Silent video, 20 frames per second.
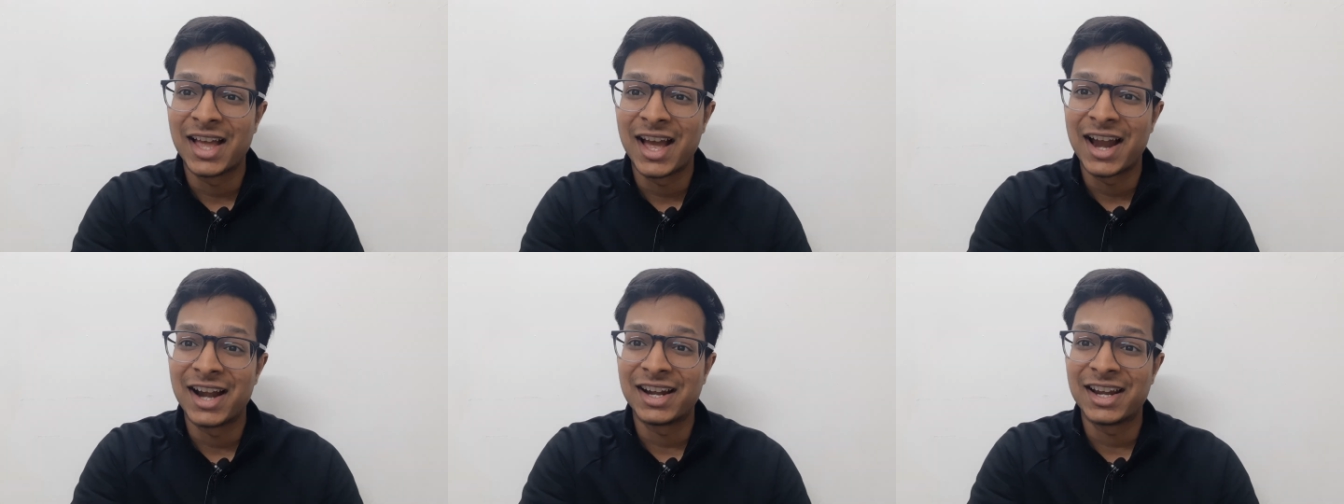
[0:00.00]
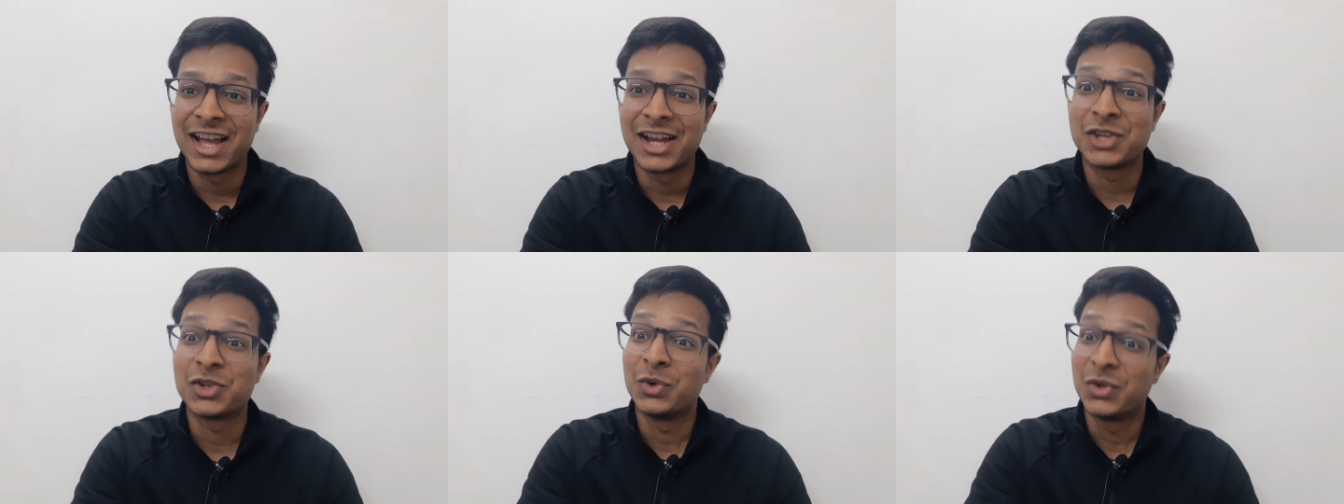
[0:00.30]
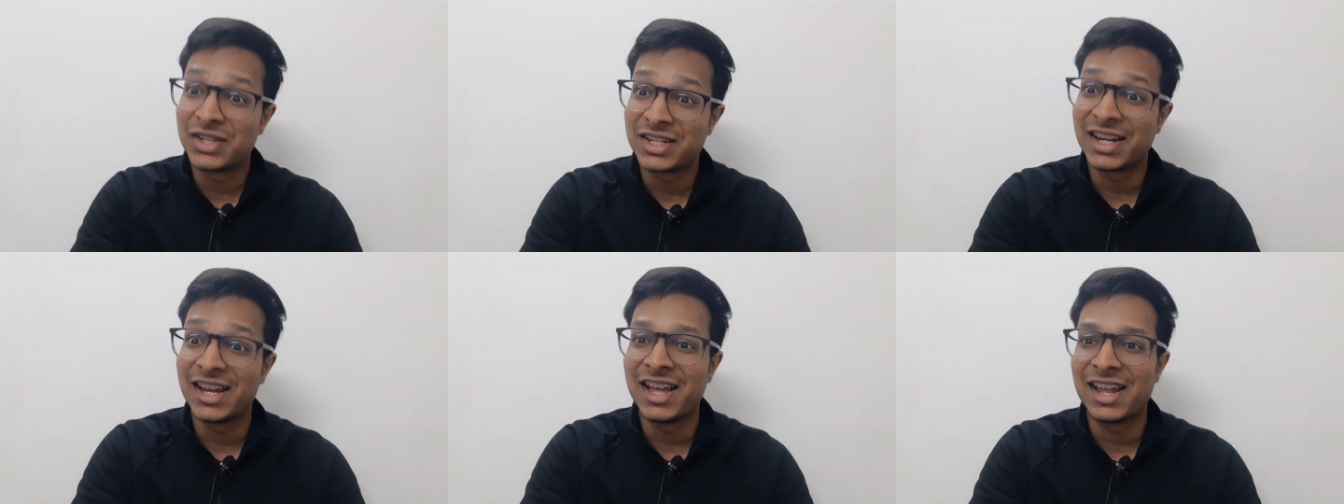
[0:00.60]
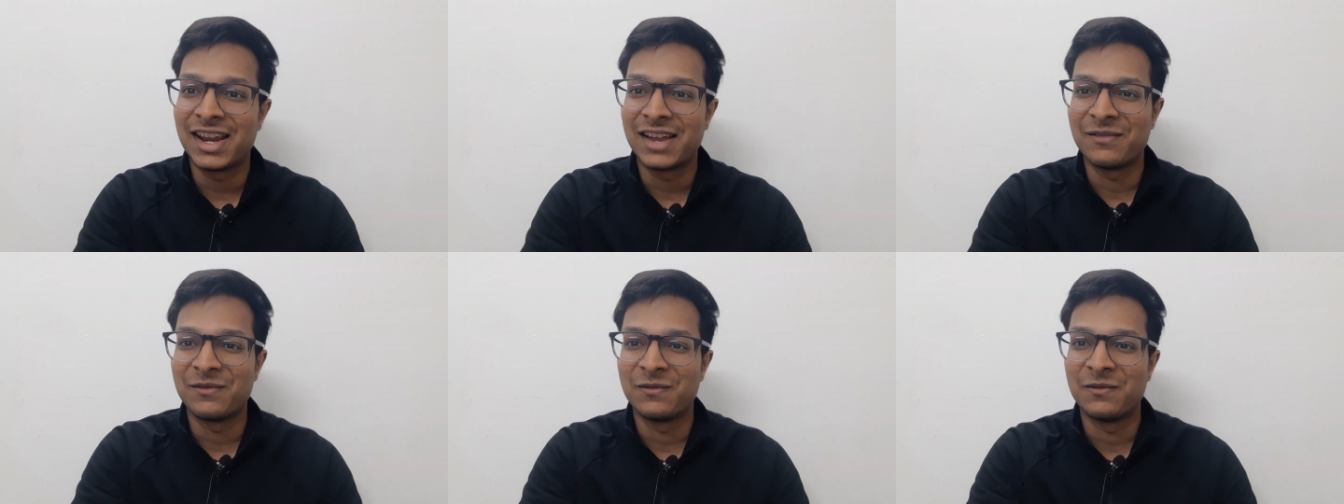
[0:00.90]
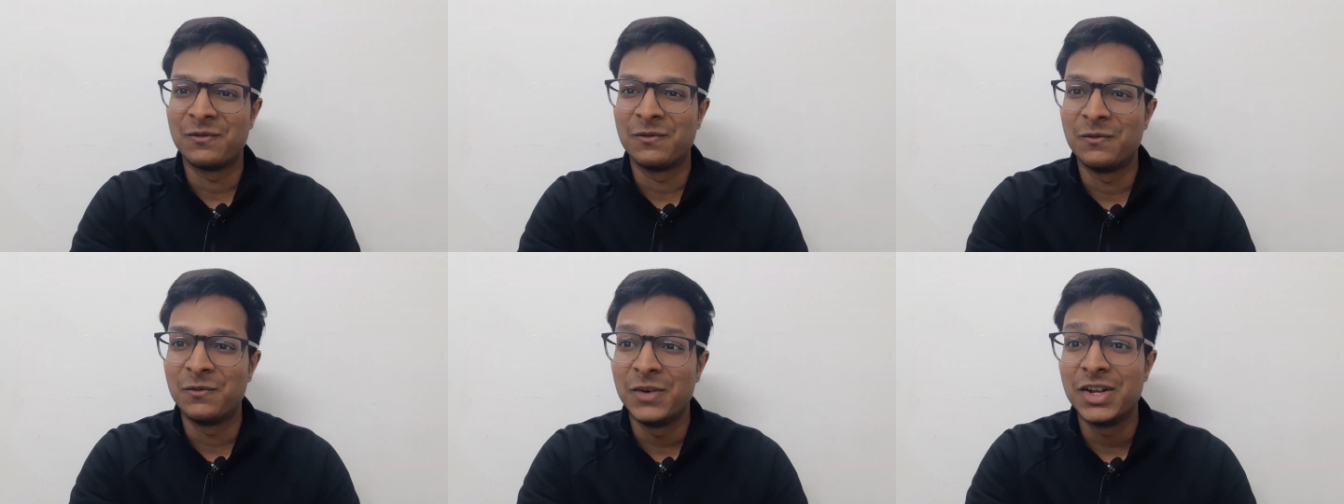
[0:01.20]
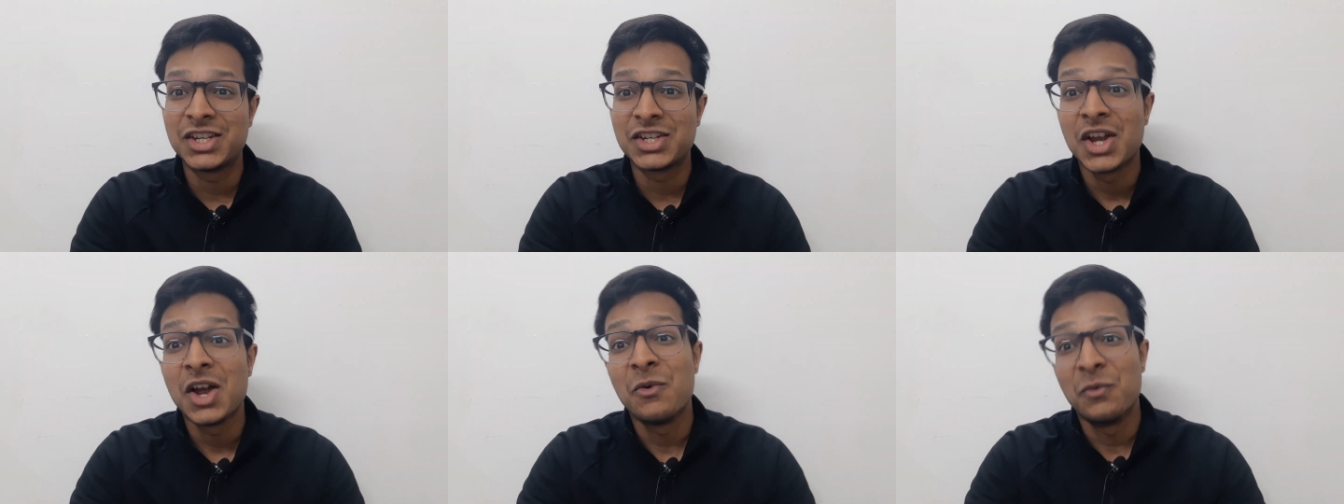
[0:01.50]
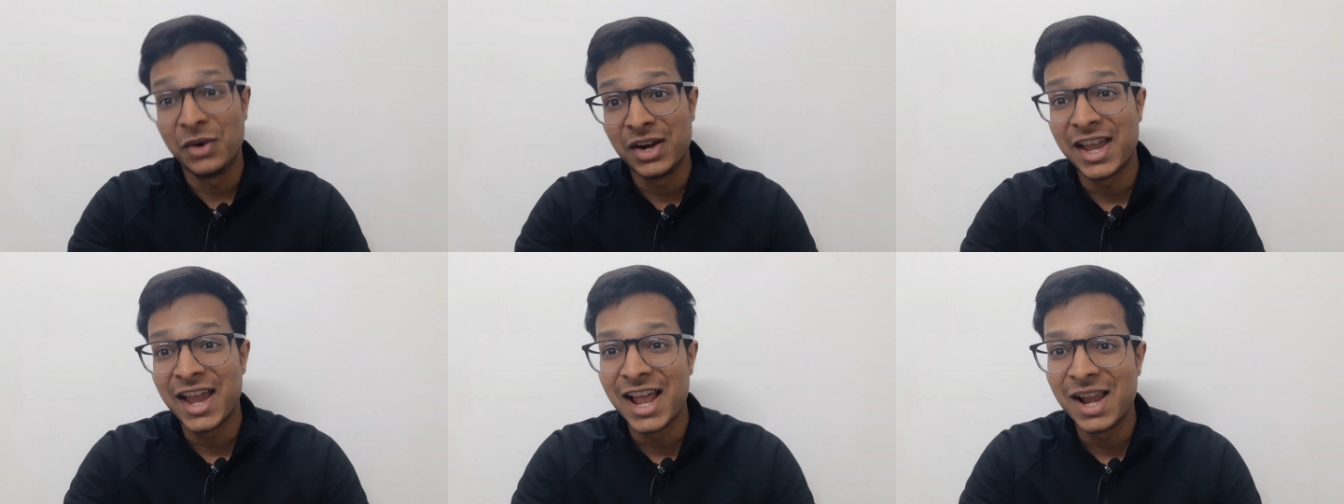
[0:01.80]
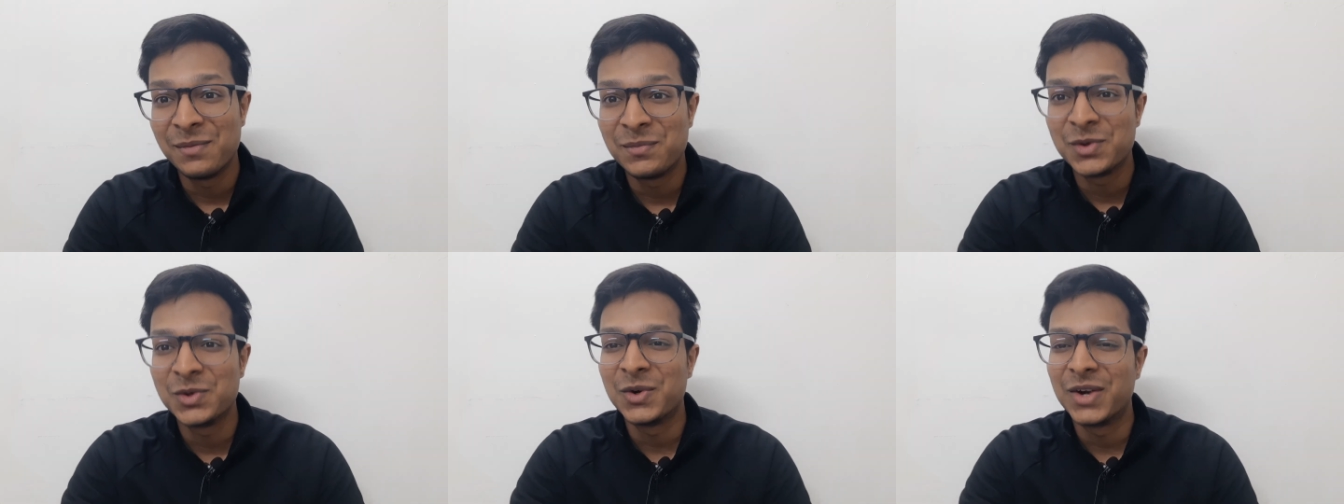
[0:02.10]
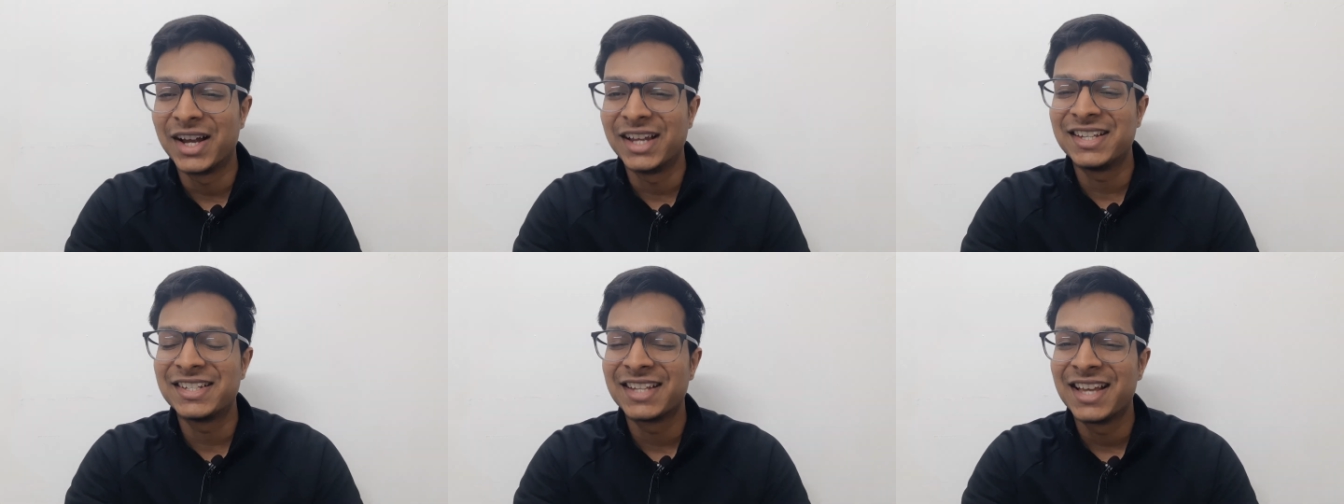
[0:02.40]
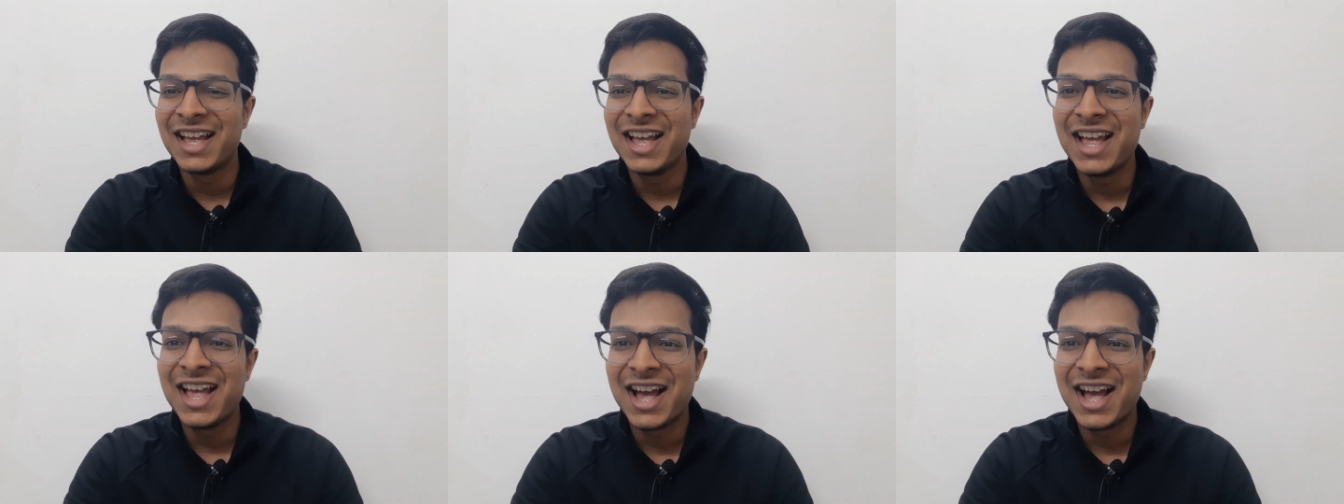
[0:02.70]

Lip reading: that I should share, which would help you guys.